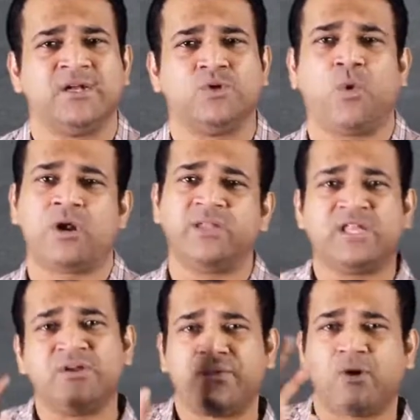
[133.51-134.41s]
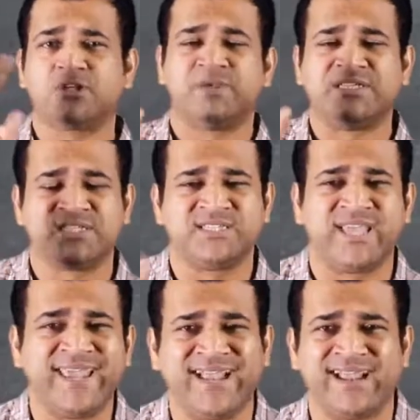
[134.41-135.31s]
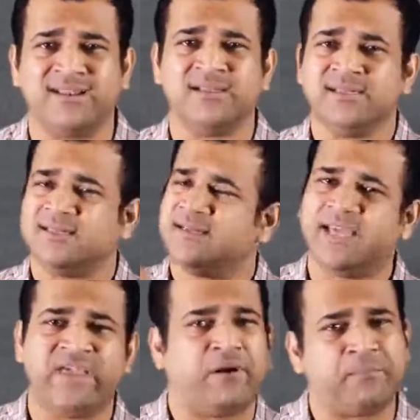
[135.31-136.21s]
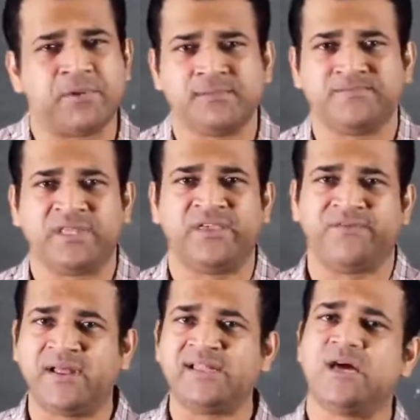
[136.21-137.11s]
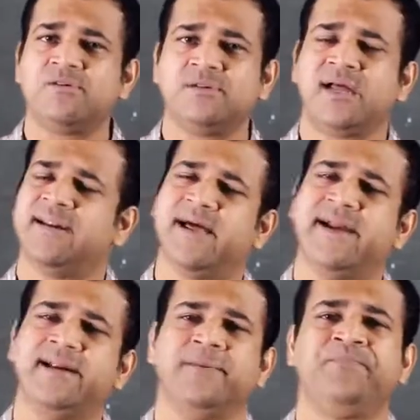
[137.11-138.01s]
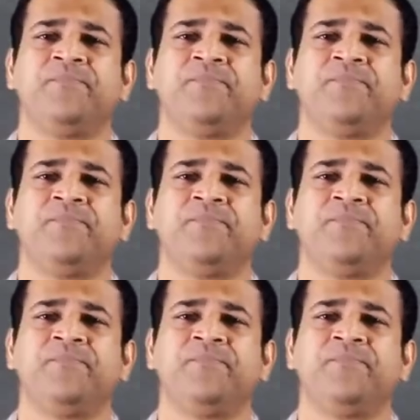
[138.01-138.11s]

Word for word: to what the other frogs were just saying and gave up. He fell down and died.